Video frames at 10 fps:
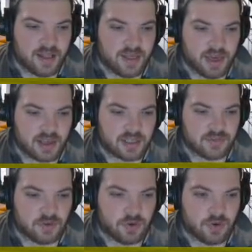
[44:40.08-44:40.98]
thanks
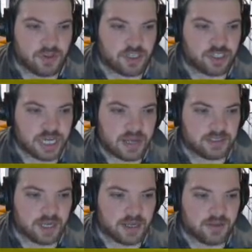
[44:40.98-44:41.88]
for the shout
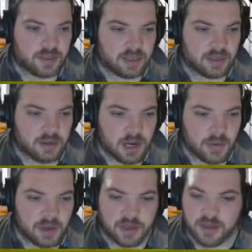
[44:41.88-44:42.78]
out. Thank you,
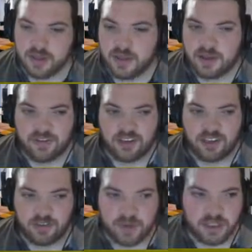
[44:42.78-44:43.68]
Chloe. Thank
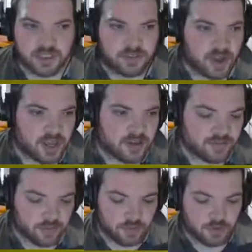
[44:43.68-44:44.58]
you very much
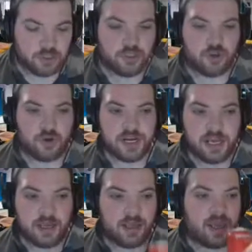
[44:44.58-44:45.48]
for
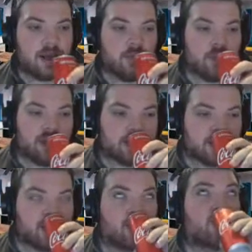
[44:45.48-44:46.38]
joining in with us.